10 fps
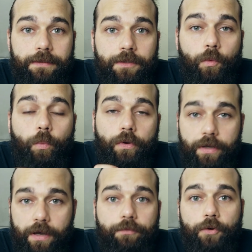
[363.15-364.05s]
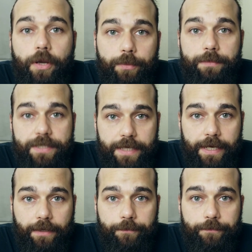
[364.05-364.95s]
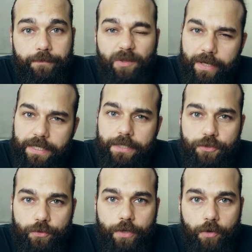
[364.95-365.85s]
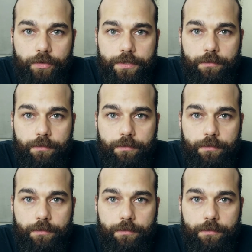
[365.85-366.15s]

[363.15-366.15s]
will cover up a mistake. You might need 2 coats,